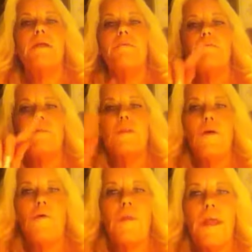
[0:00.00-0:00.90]
to me,
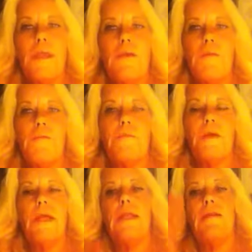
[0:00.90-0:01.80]
no thank you.
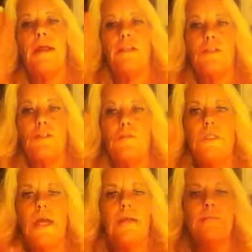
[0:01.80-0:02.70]
Okay, now that's 2
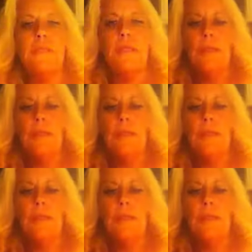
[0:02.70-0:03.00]
times